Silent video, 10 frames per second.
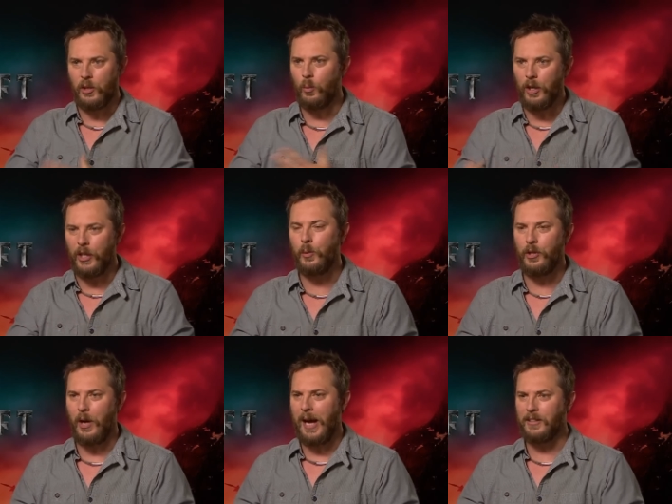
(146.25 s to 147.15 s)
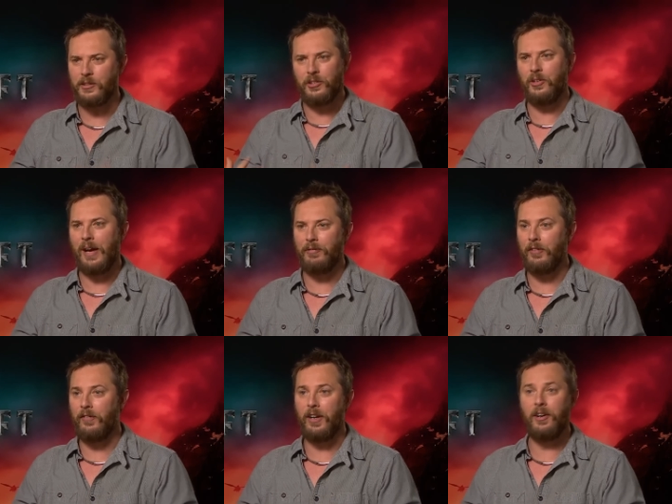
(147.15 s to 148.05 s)
and you're working with your actors and you're having
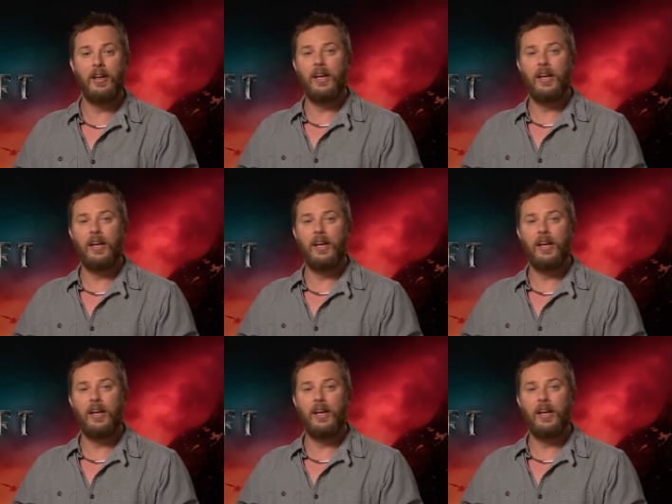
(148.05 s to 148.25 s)
fun.